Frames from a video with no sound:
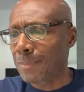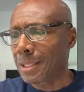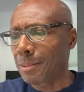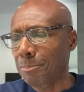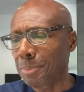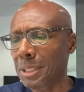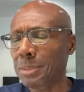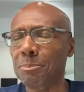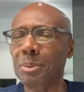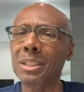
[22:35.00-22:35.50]

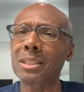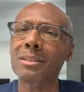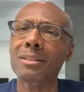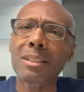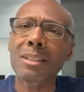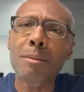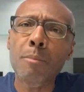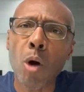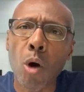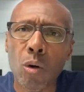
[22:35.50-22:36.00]
But but
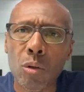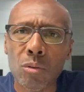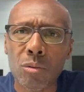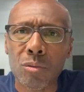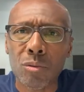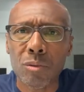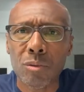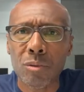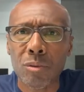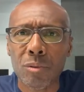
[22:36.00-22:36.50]
come on.
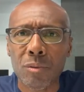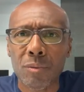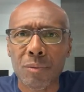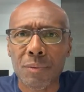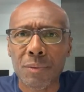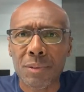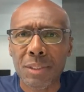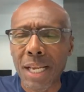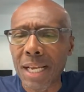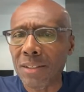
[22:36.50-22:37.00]

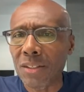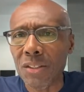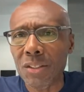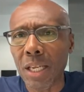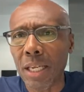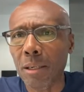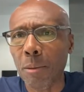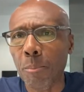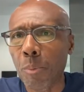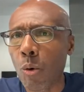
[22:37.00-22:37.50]
Texas
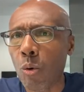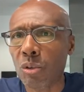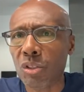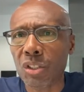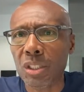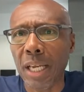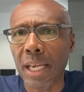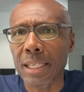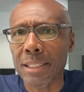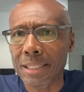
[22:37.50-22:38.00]
ain't a poor
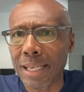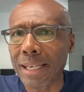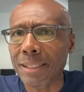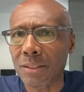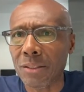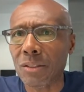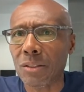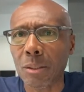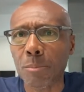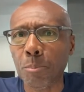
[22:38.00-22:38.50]
state.
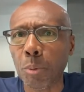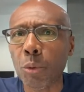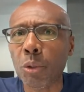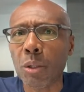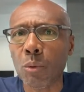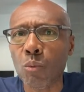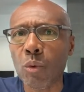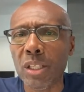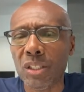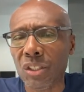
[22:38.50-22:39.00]
Texas is a pretty
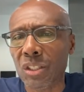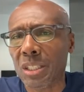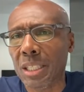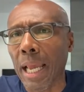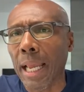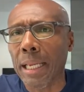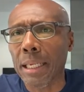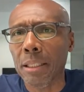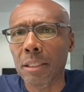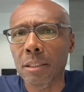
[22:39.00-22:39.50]
rich
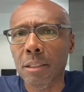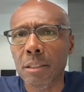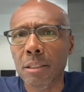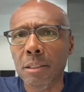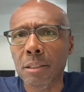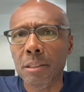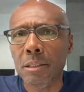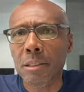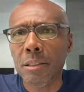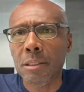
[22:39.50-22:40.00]
state.
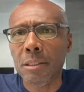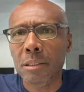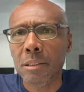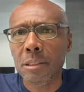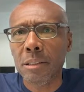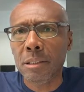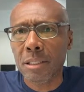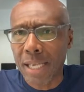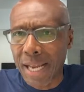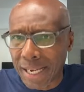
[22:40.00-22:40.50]

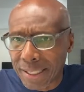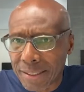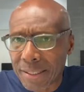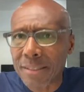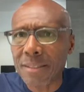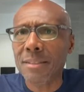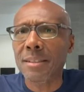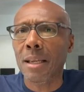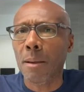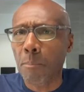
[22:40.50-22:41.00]
Texas
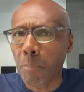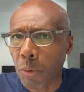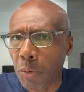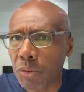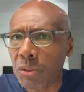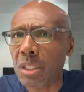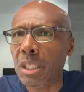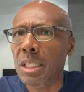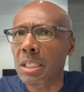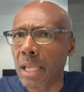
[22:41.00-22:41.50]
is a
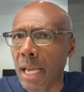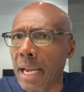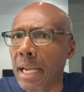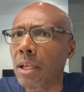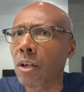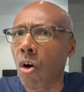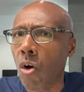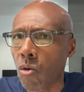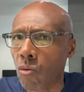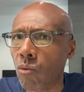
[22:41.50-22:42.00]
pretty
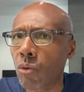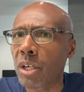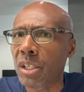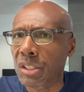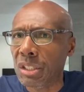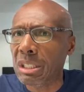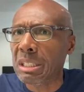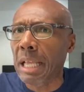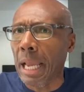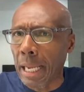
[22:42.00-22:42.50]
dang on rich
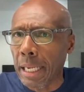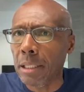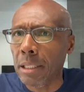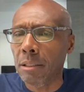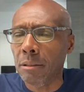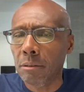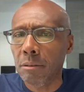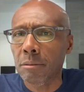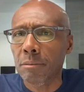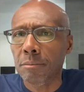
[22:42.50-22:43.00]
state.
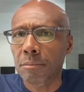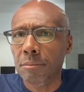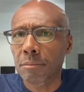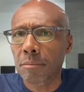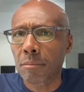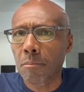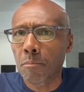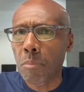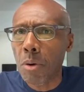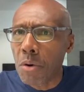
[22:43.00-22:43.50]

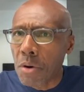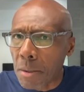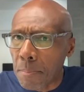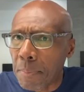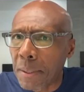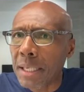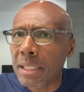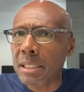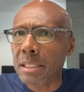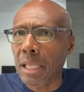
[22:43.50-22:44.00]
Pretty
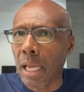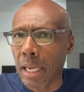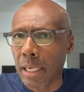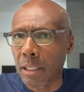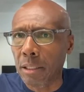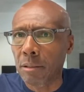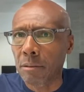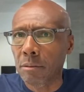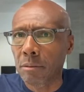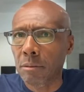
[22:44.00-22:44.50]
big state.
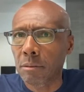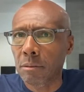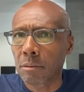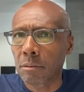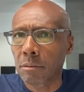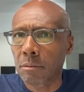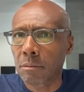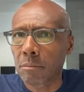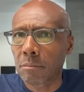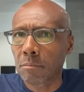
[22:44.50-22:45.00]

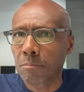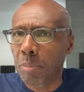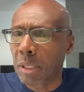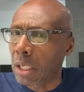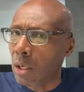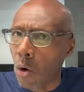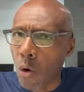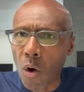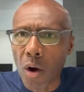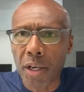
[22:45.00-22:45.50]

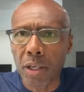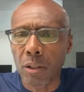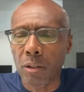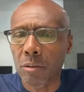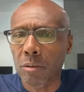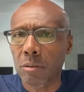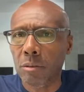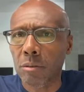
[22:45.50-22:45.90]
Big oil.